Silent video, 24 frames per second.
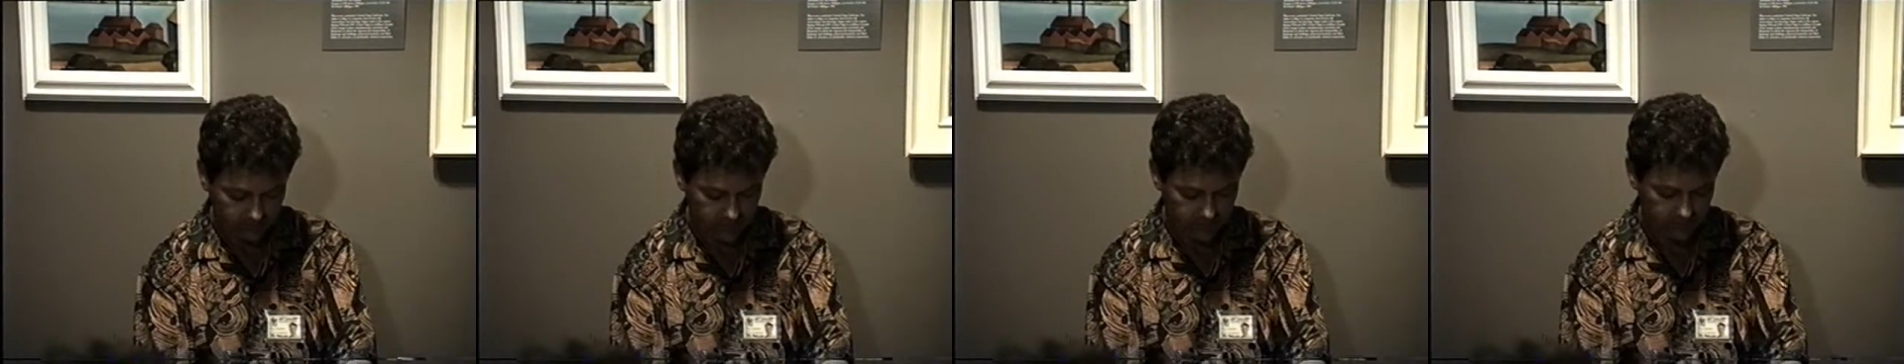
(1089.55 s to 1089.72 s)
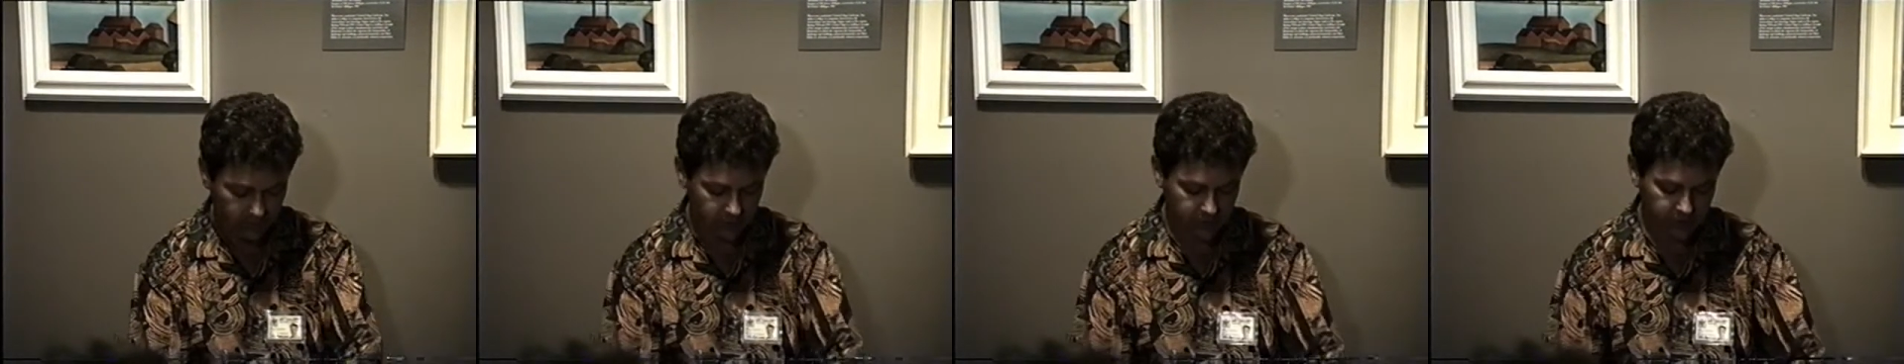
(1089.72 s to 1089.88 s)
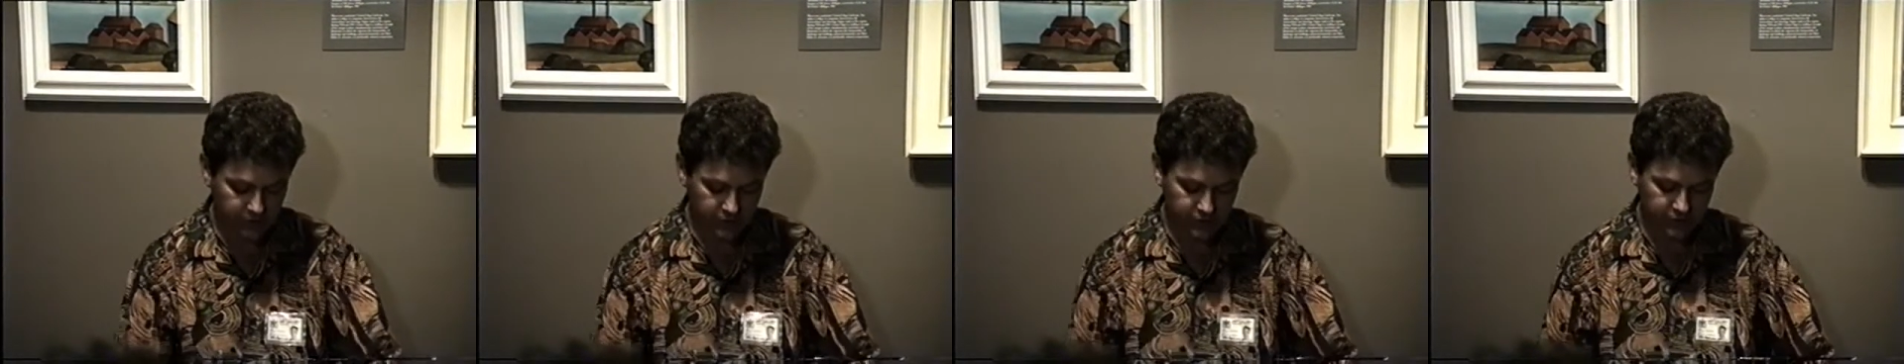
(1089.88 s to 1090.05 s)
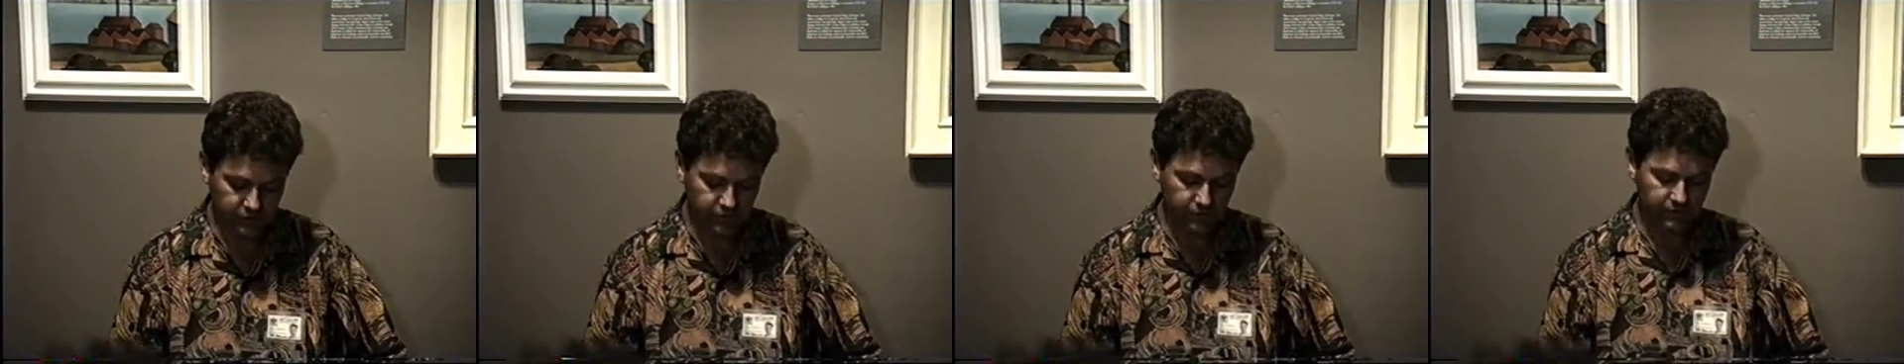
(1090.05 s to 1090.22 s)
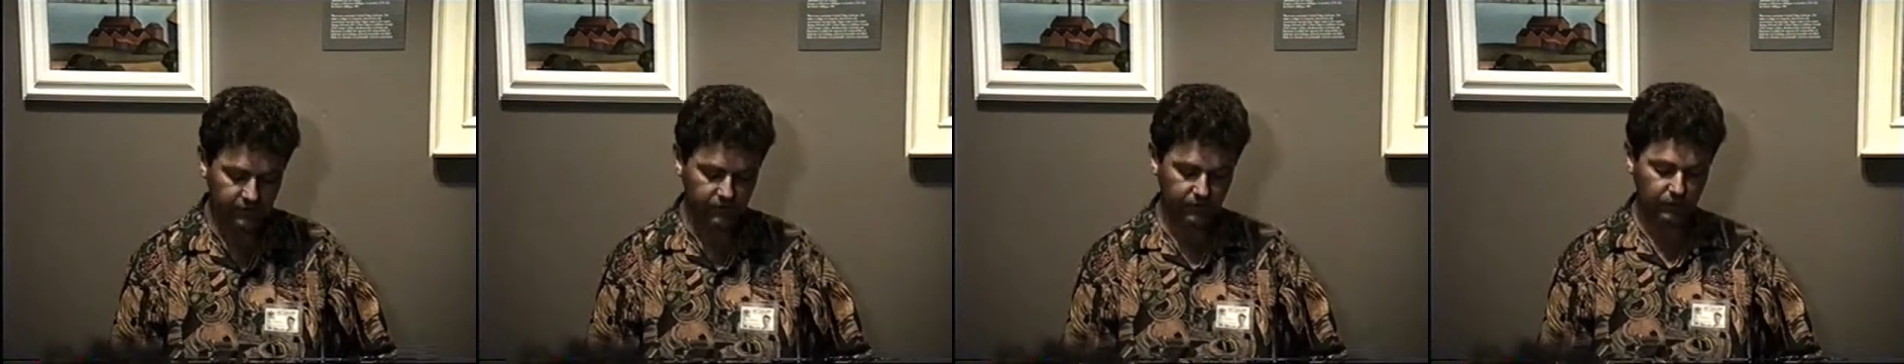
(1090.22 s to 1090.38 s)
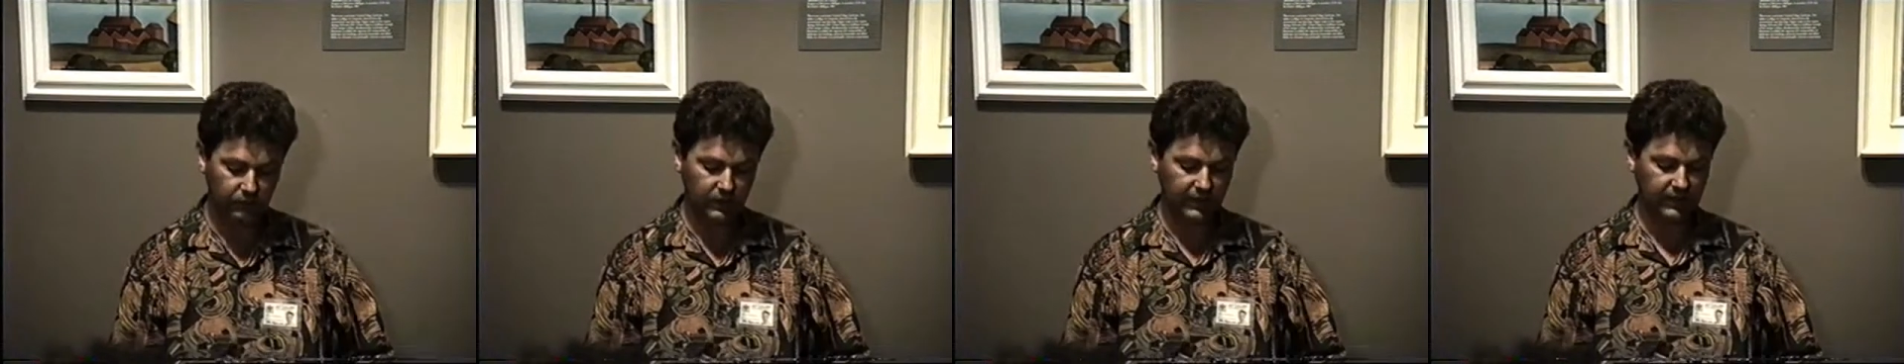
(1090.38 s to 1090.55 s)
because she
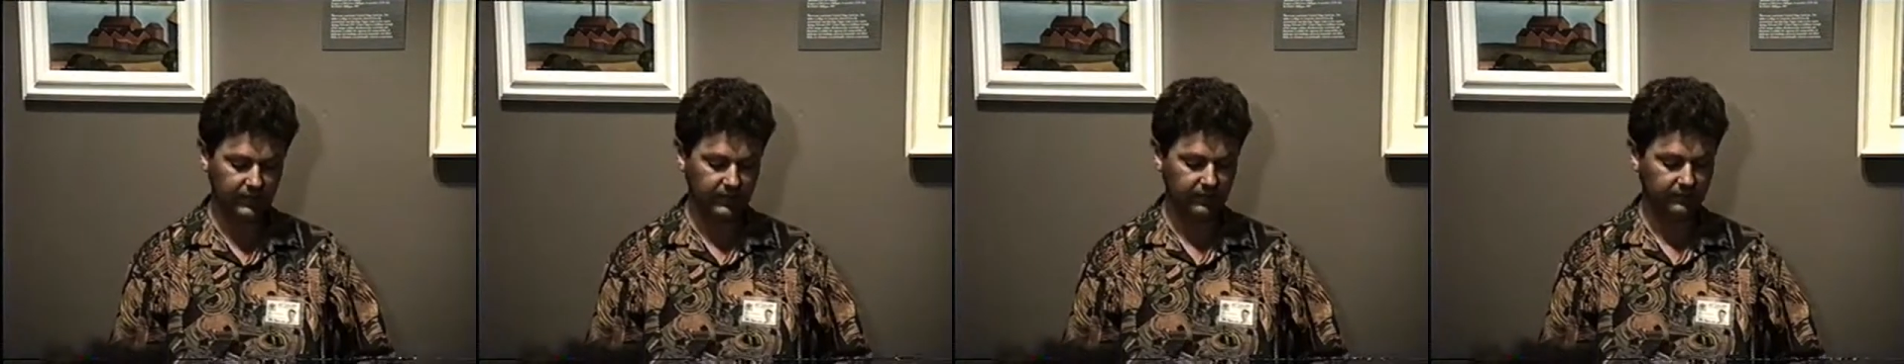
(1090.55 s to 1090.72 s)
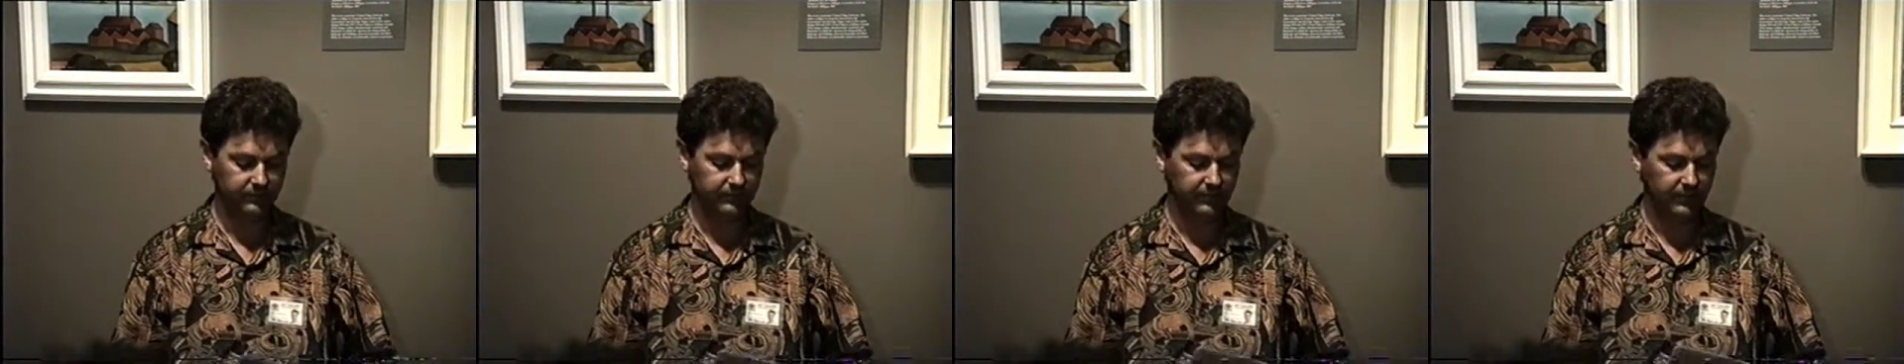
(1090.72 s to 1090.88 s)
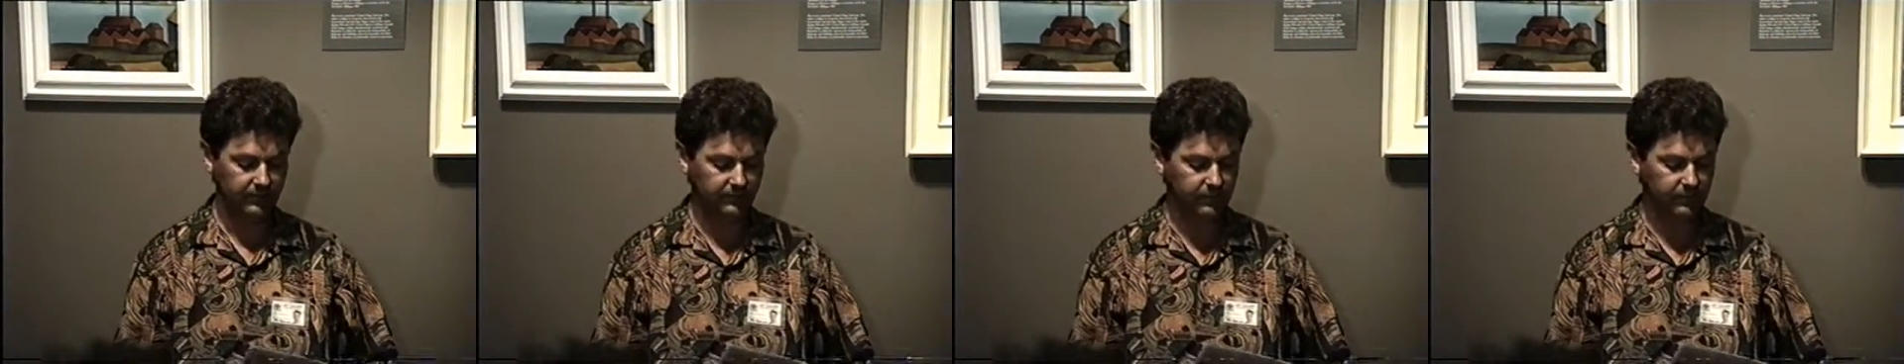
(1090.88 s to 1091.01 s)
knew it well,